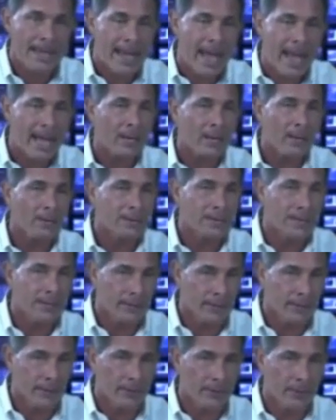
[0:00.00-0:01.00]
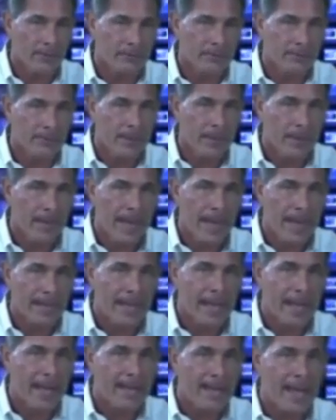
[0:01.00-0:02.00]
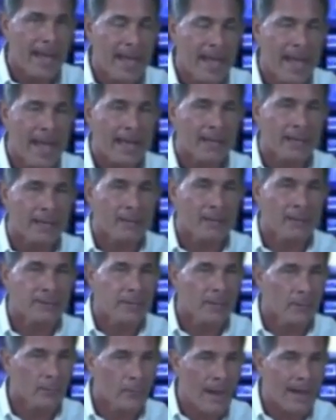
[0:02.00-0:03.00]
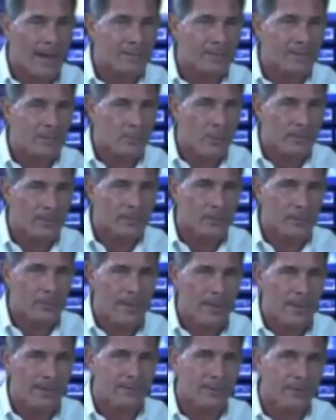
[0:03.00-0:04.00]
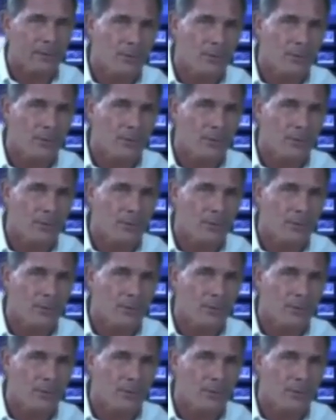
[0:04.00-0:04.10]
And I looked at her and I, I looked at her right square between the eyes.